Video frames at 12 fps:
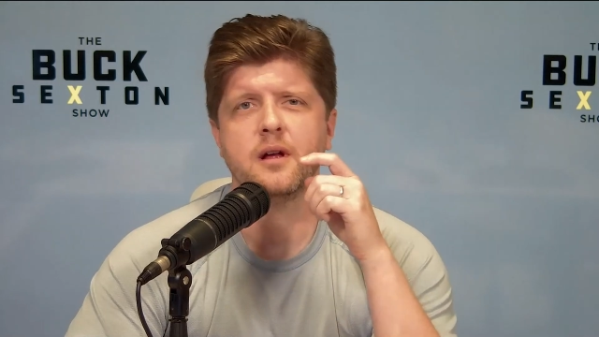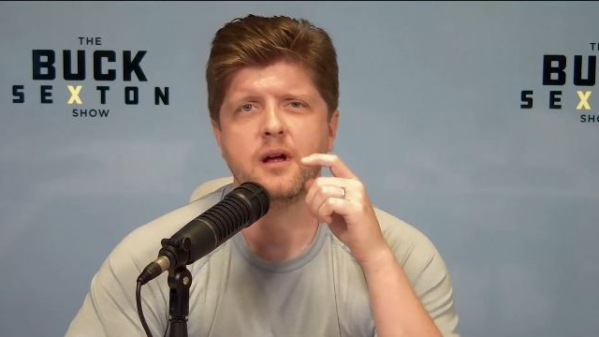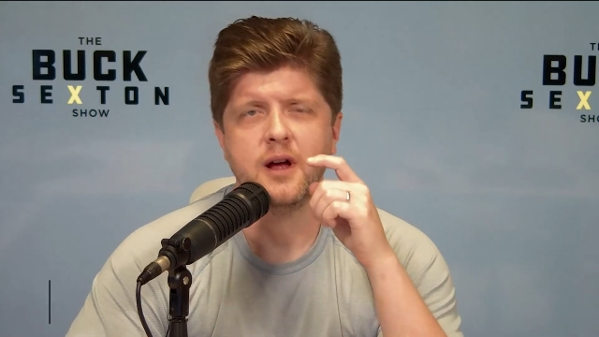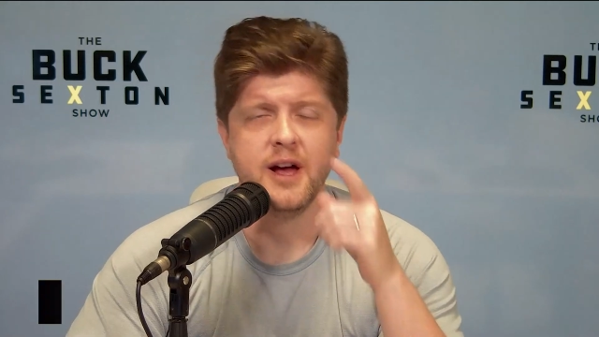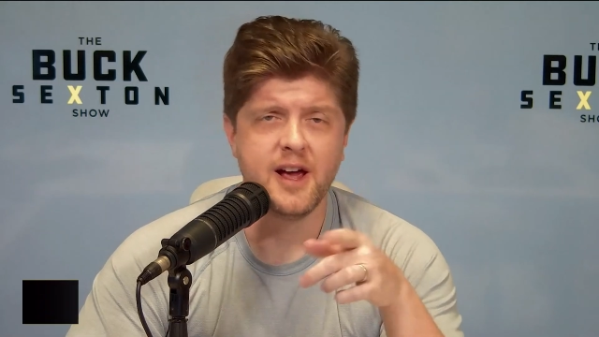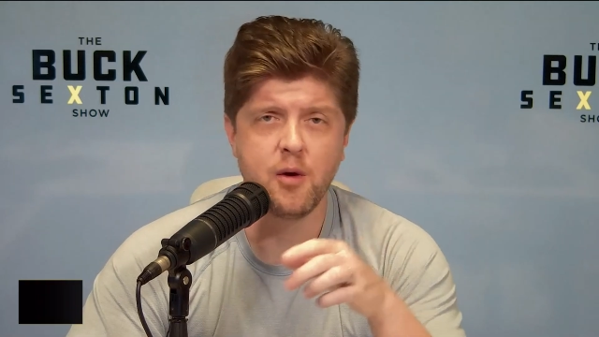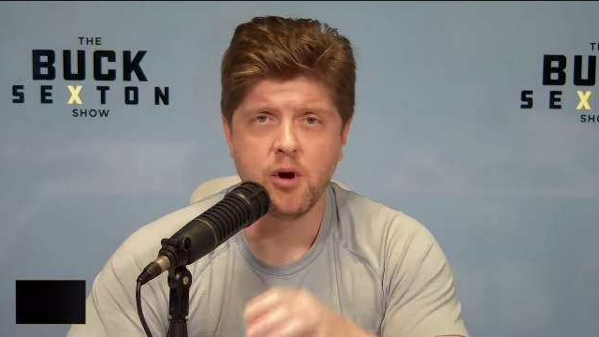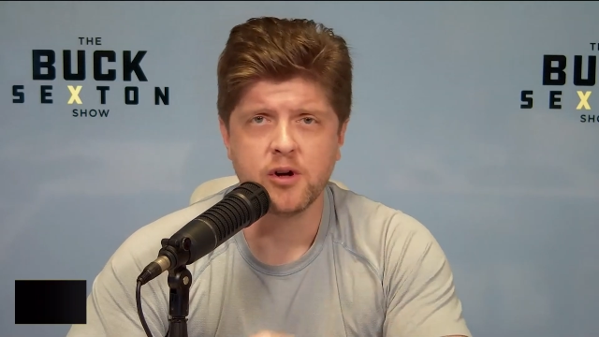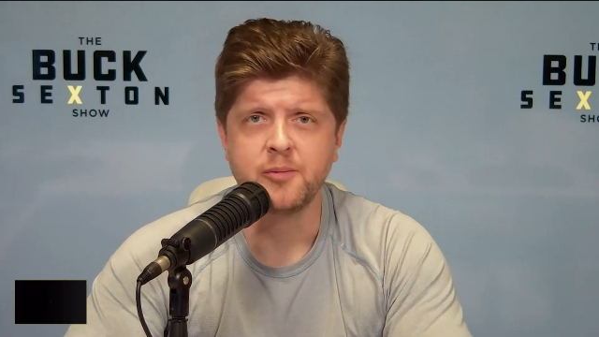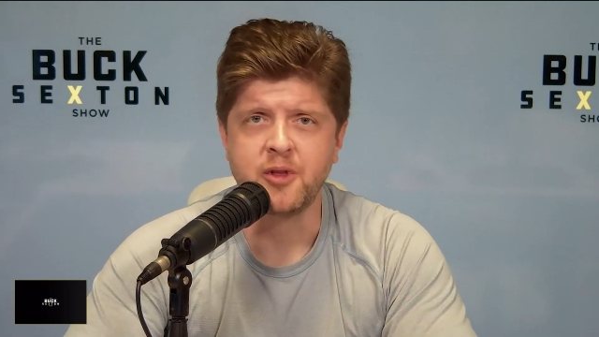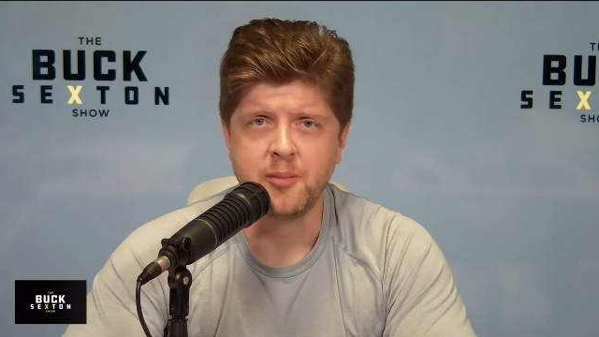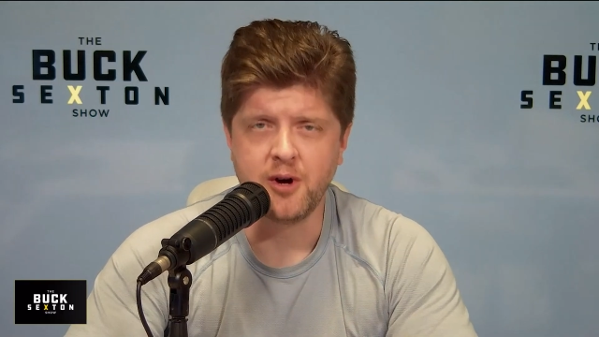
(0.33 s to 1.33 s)
Hey, welcome
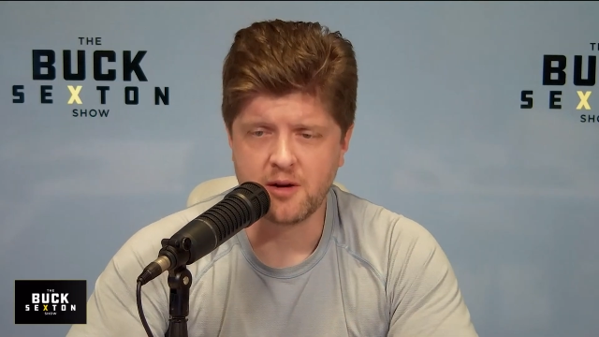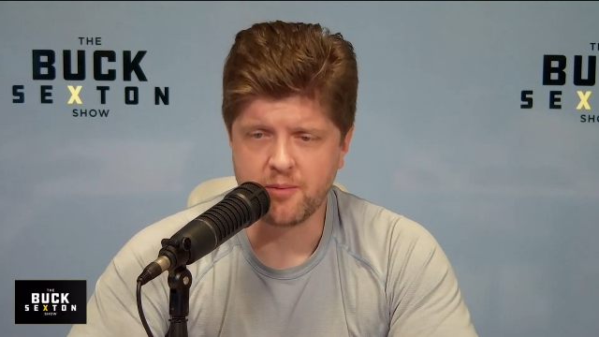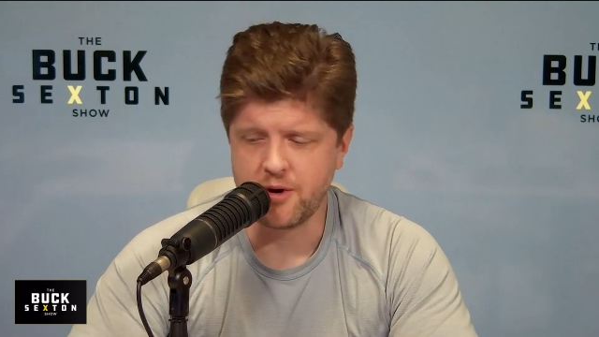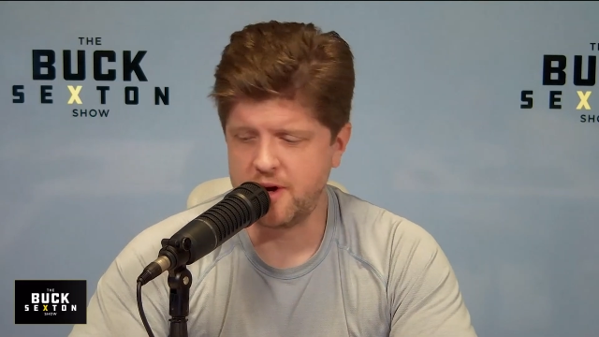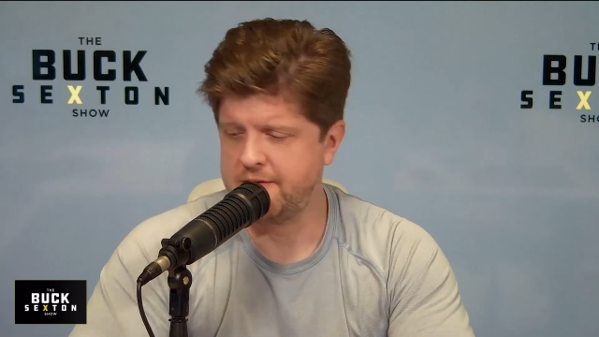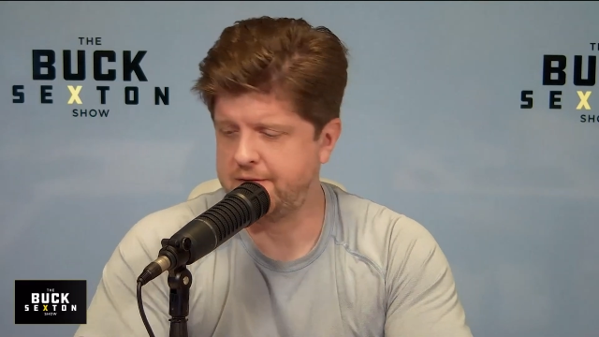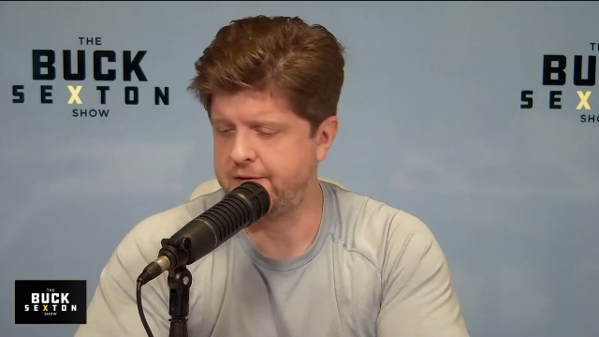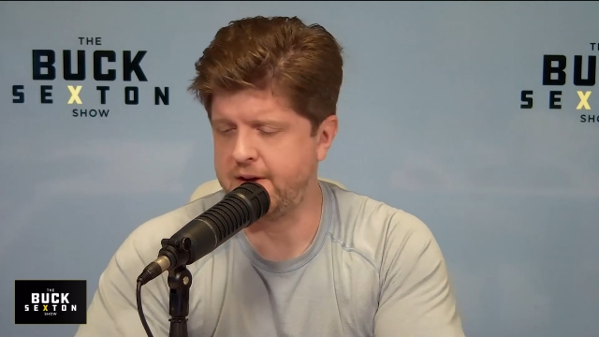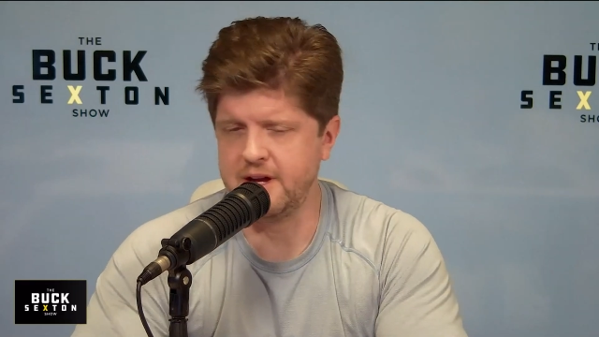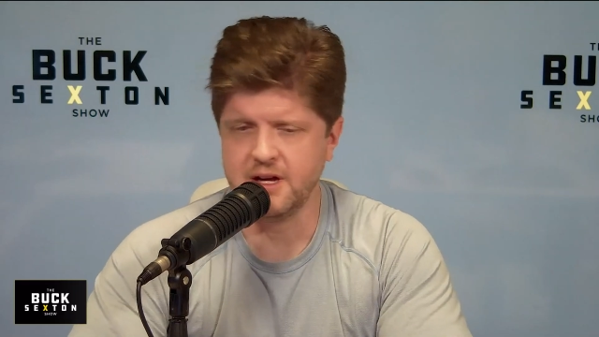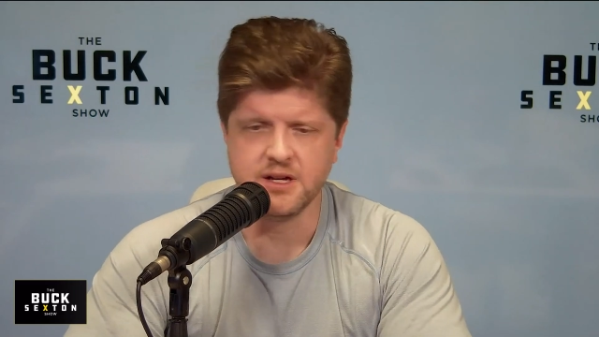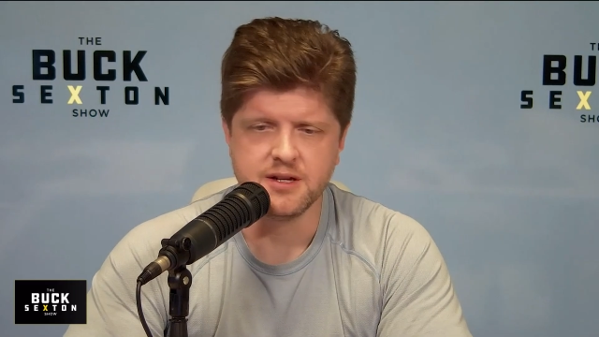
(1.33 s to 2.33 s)
to the Buck Brief.
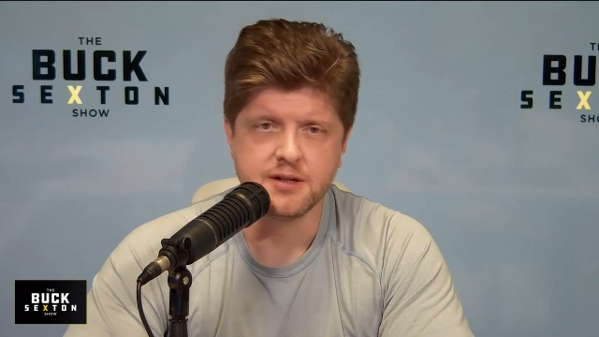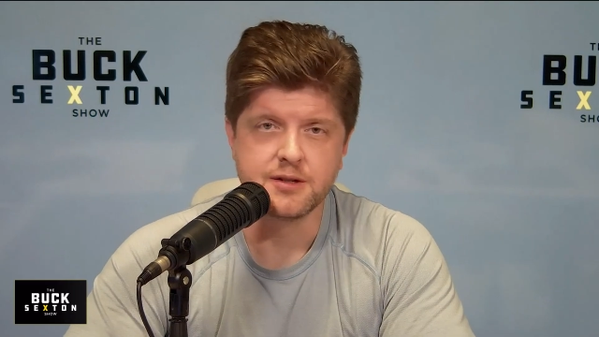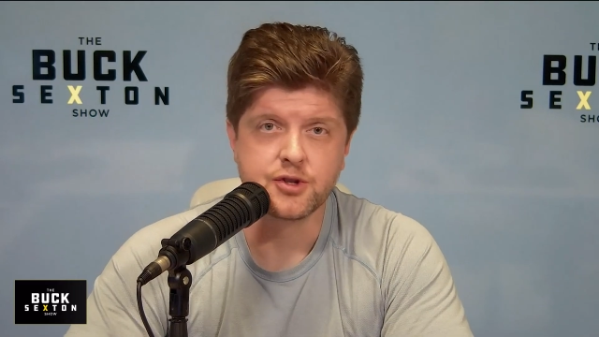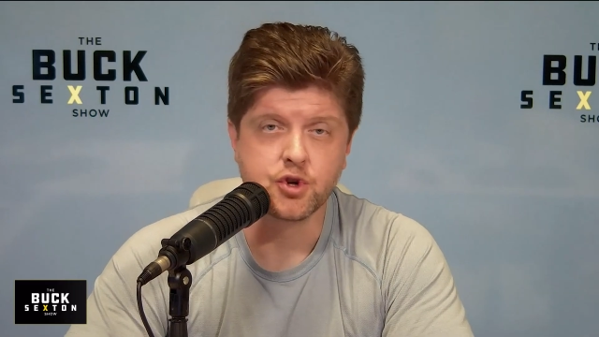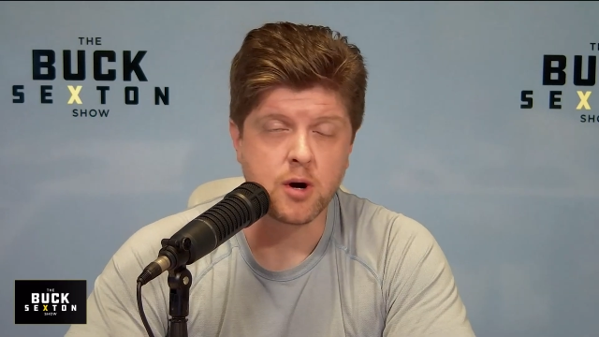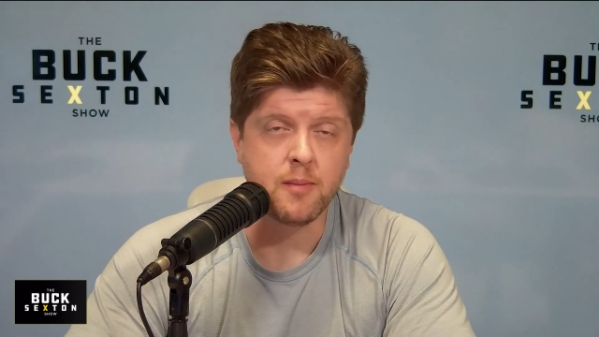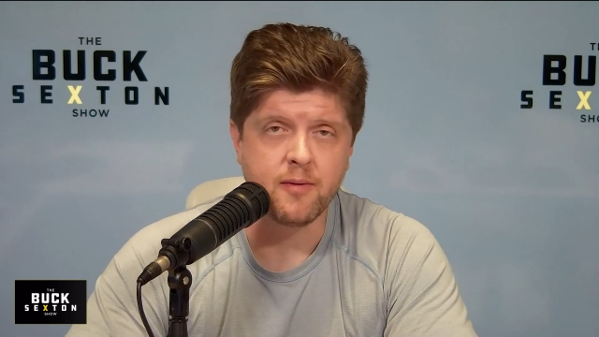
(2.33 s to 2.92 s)
It is Trump